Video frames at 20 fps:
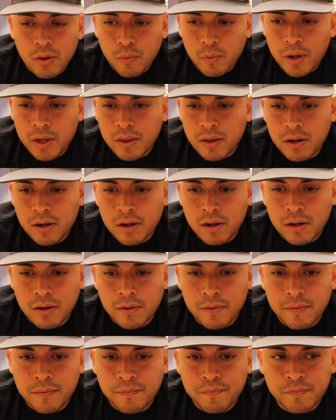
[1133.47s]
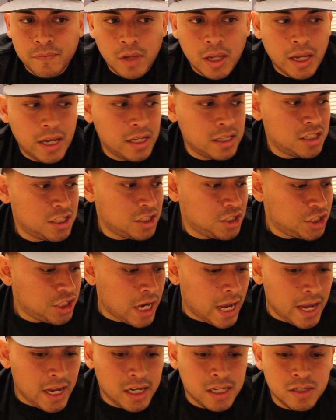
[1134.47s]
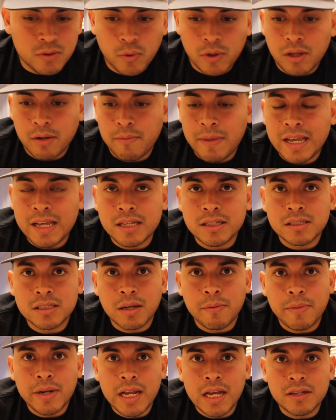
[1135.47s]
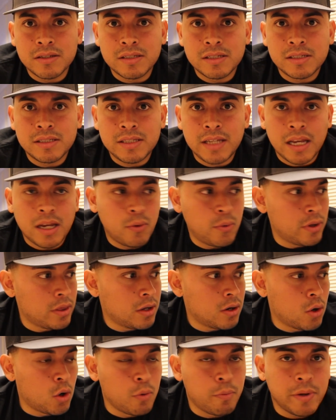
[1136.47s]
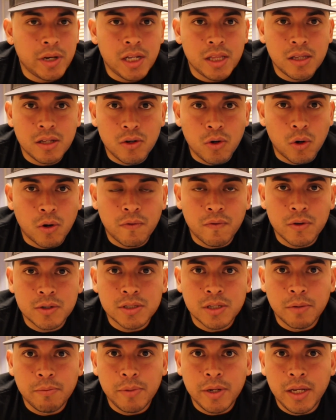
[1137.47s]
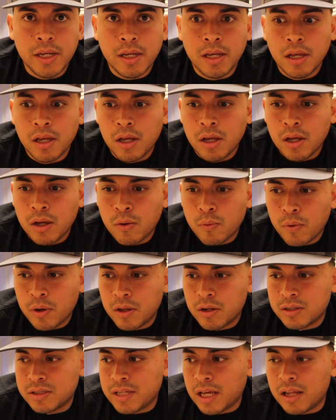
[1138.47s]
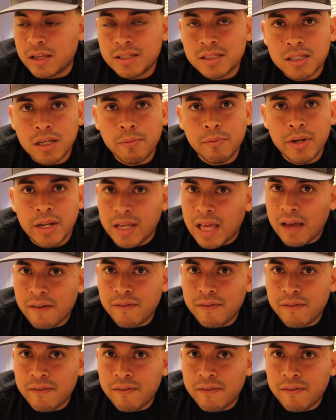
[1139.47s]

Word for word: whether it's change, whether making somebody else's day, whether opening the door for somebody, whether telling somebody